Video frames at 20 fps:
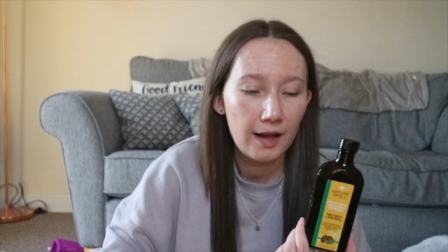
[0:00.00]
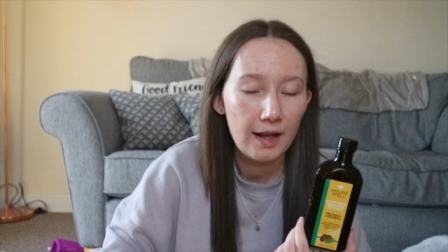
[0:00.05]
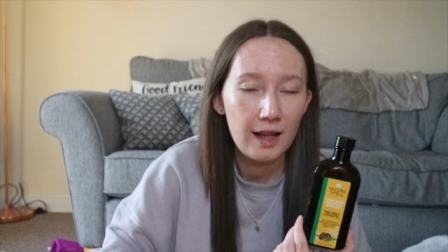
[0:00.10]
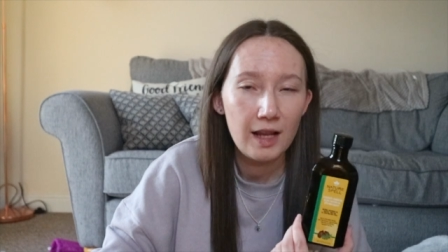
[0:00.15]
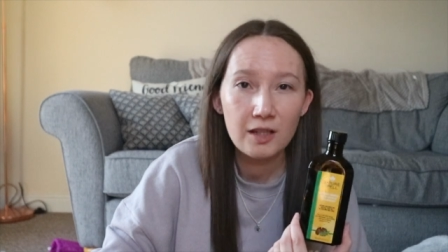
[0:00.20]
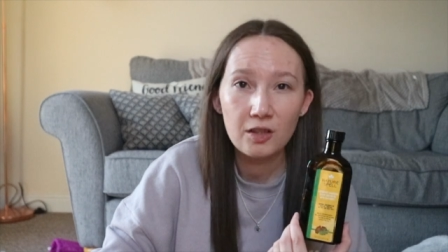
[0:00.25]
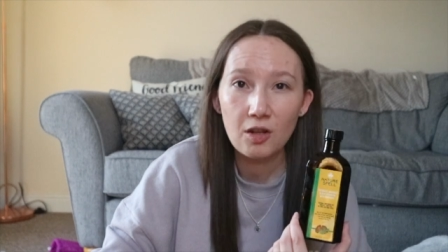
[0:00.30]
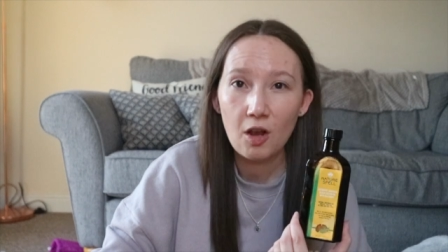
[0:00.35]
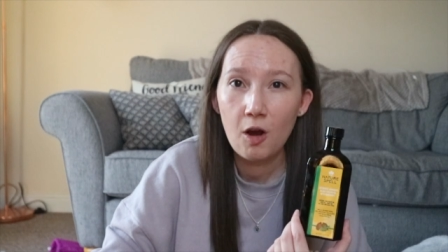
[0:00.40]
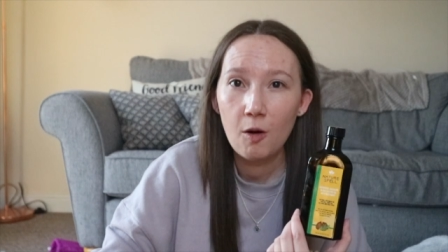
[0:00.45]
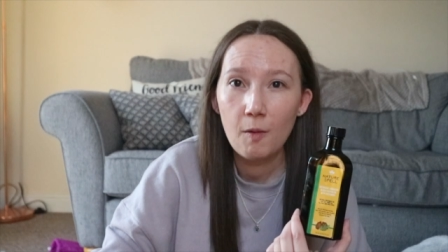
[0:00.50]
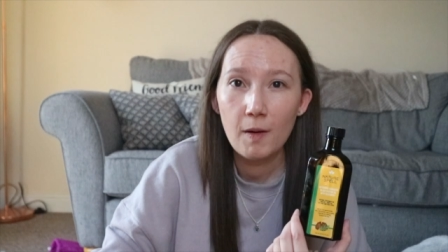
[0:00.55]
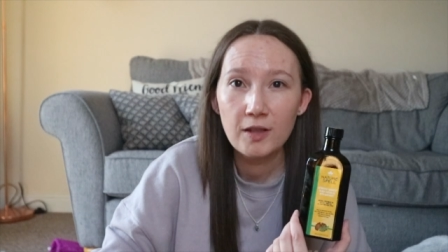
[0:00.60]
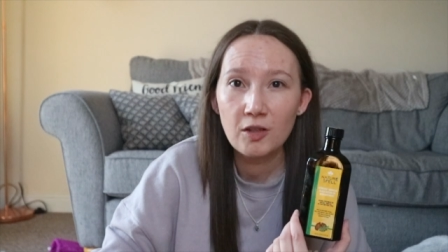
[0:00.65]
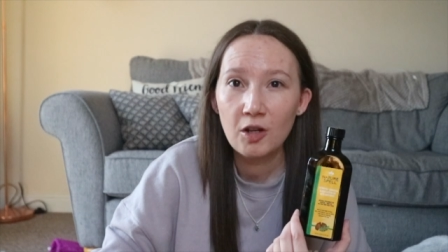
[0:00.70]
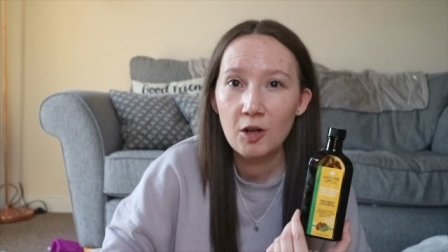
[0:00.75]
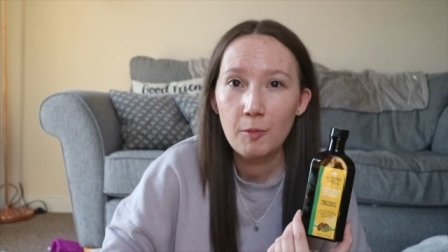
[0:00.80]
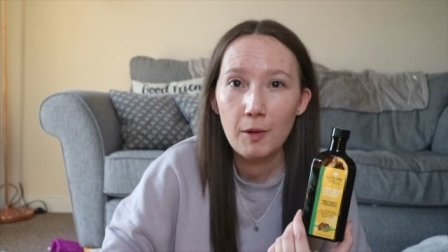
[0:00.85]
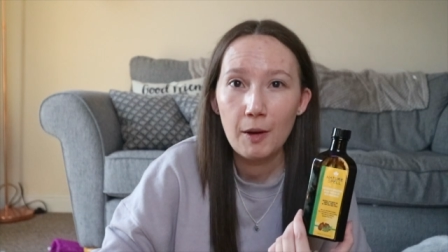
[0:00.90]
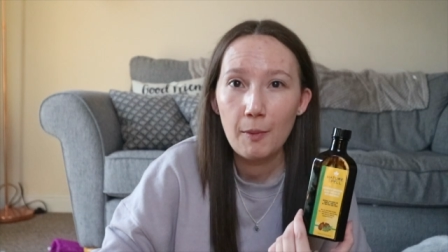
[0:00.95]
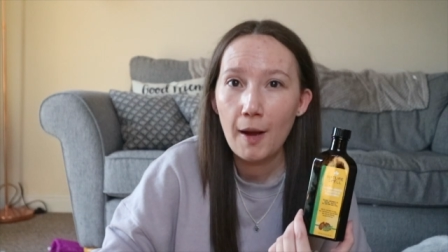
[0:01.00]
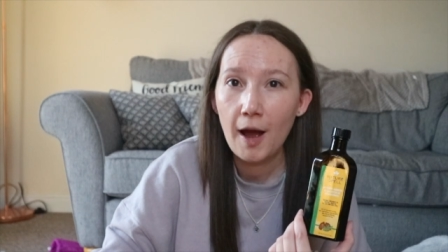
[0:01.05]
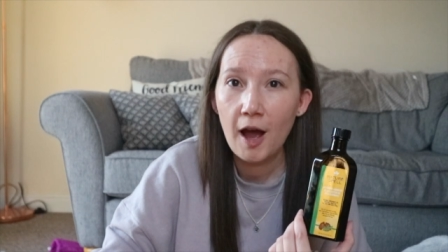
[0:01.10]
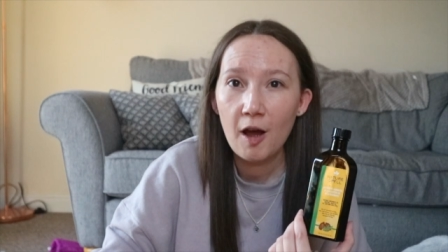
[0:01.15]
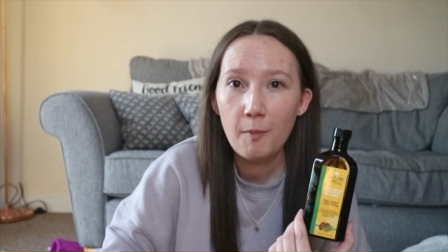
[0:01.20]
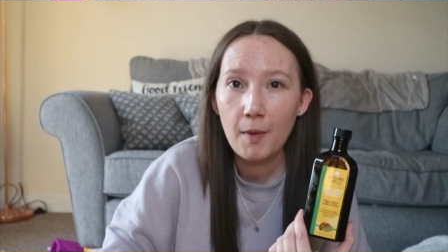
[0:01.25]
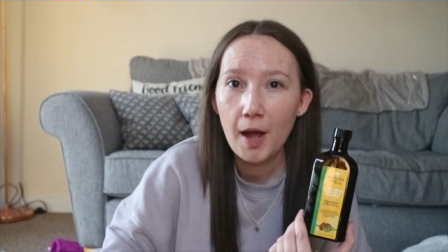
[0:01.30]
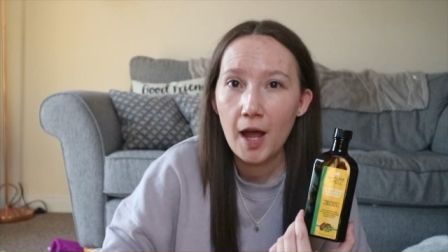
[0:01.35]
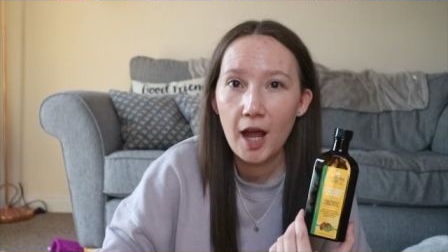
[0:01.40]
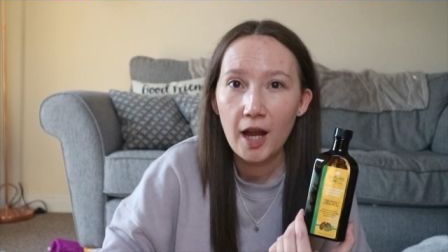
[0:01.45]
it's always going to be a
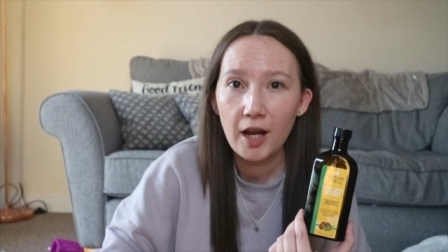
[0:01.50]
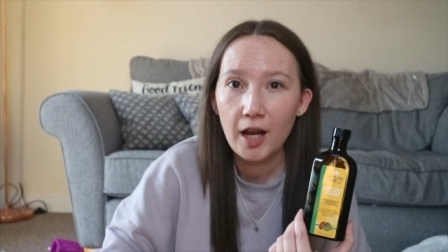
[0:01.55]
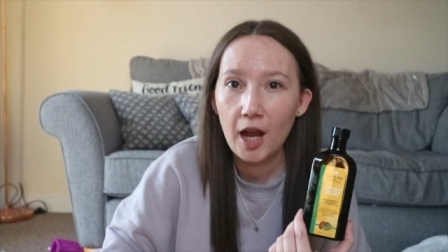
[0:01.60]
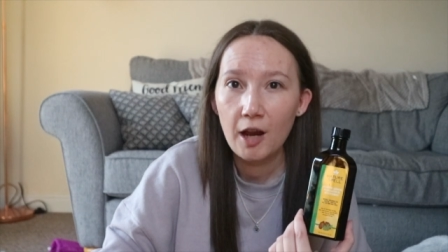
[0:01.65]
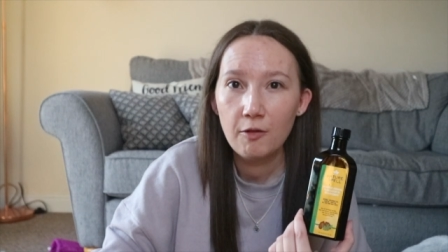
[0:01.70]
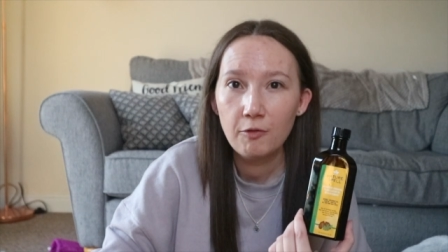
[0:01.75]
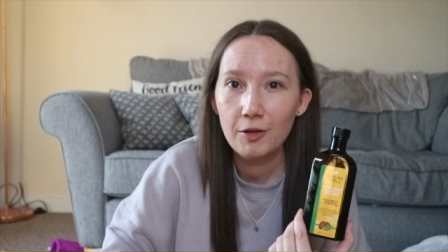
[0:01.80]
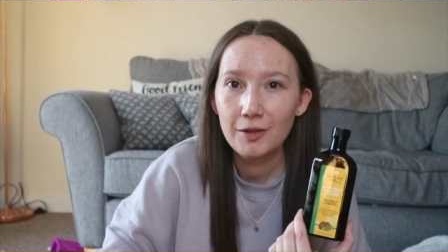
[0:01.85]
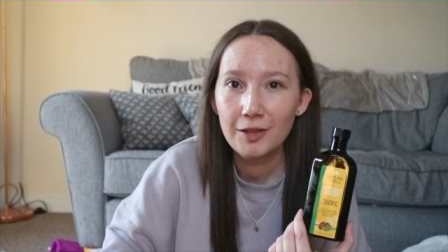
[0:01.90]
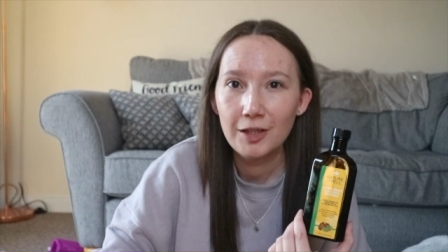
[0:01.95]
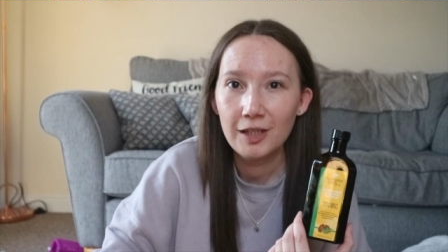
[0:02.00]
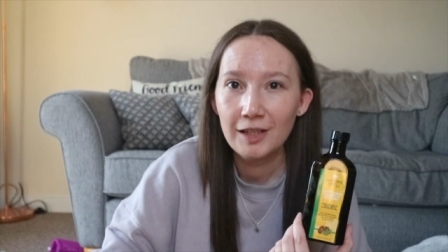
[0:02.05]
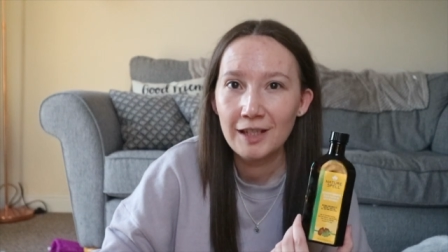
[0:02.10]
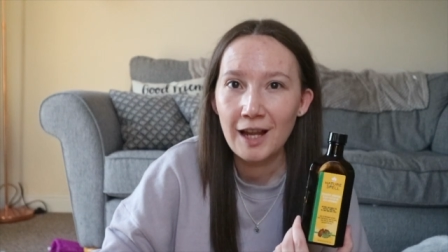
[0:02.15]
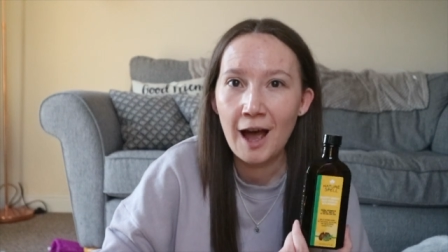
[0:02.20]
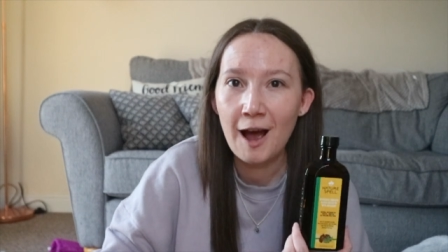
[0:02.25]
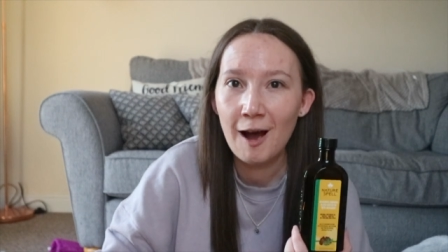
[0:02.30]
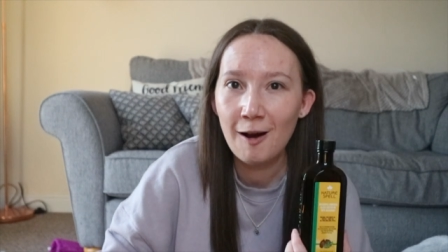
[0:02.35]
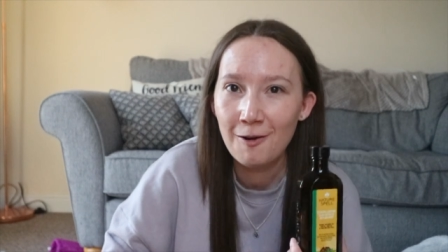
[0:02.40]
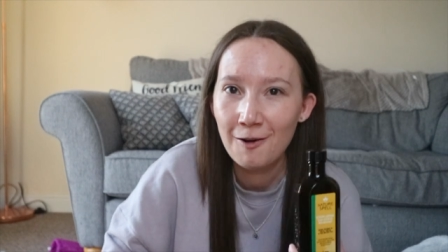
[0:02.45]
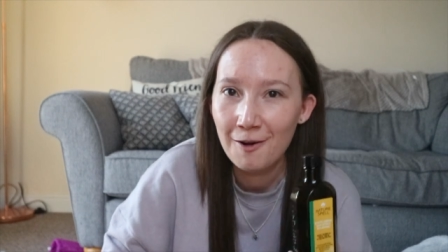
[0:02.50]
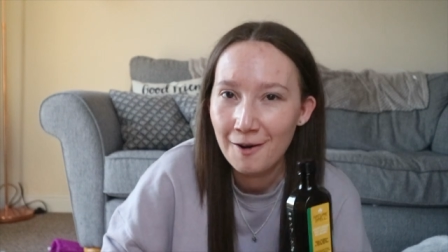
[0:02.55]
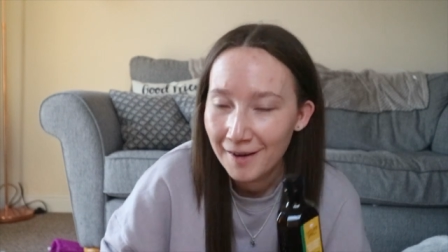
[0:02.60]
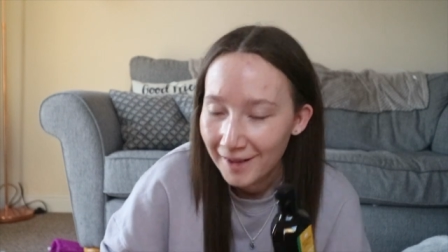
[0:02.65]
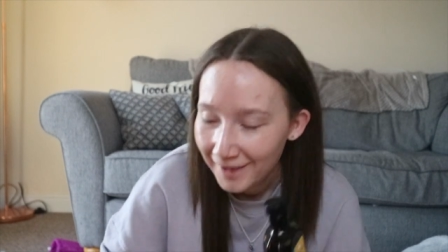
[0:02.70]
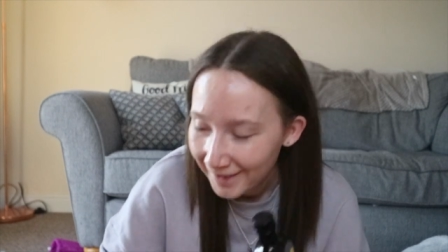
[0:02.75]
part of my hair care routine now.